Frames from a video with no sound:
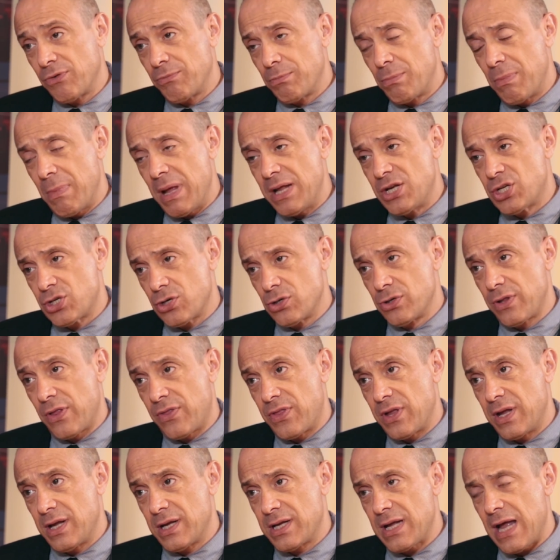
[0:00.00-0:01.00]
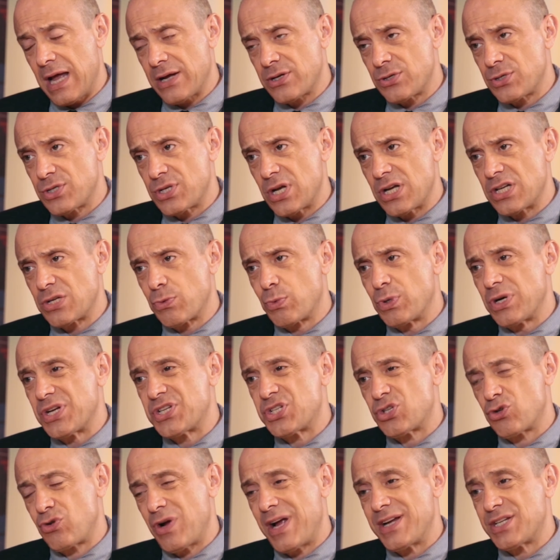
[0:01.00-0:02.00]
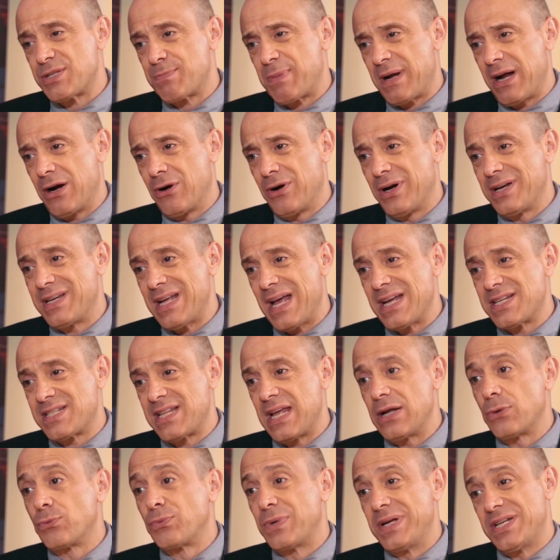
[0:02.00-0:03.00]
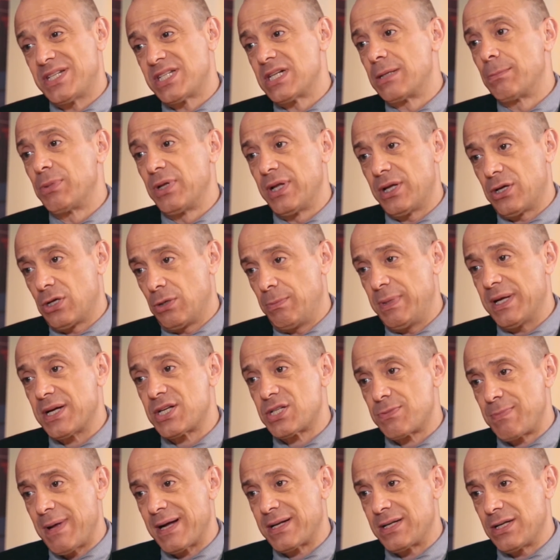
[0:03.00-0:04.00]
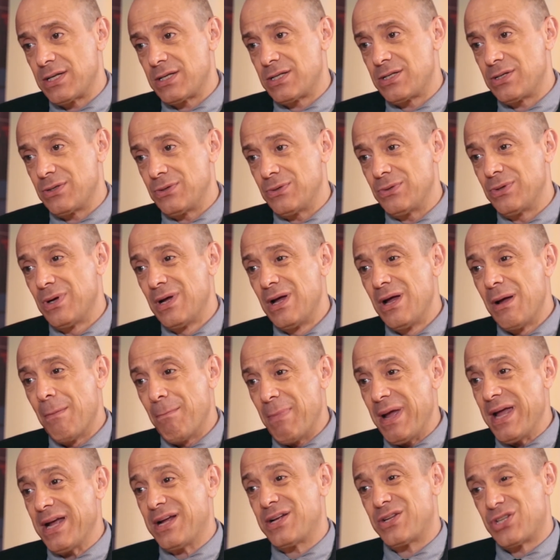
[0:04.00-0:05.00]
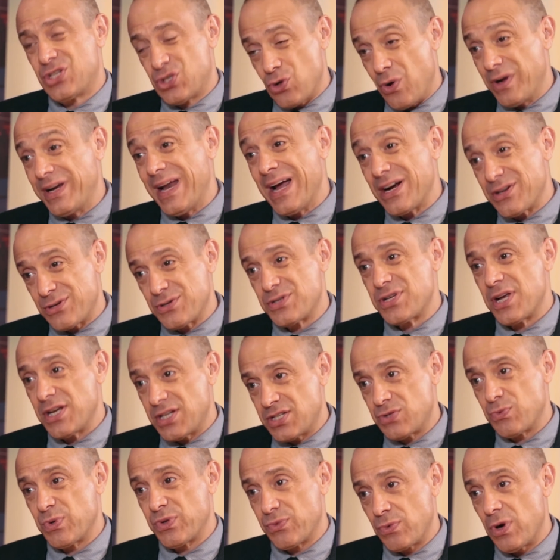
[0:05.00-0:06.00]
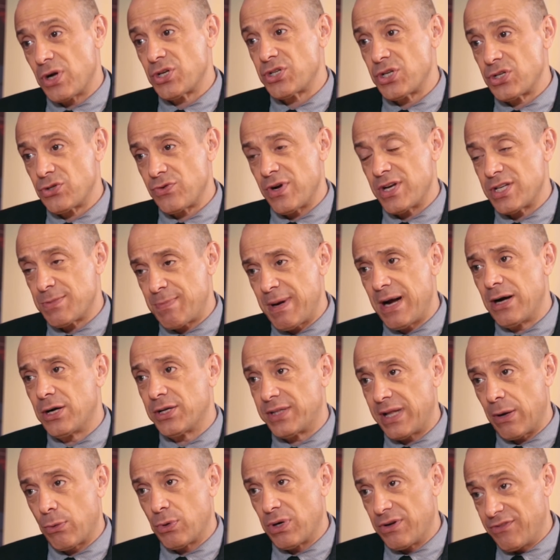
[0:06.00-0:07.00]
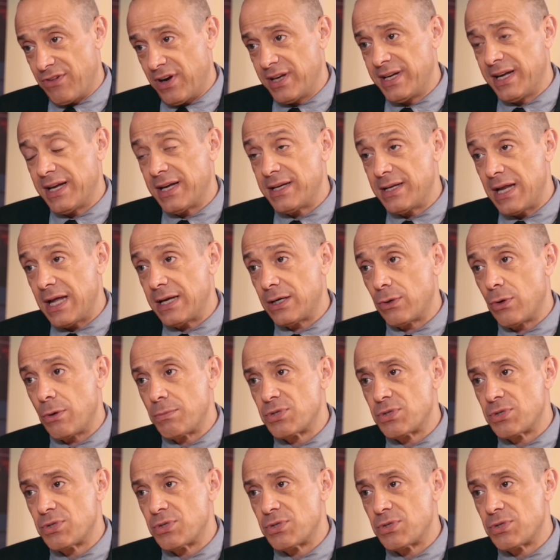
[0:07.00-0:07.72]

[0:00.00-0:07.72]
made sure that the exercises were as transparent as they reasonably could be expected to make joint exercises with Russia transparent. They were inviting in NATO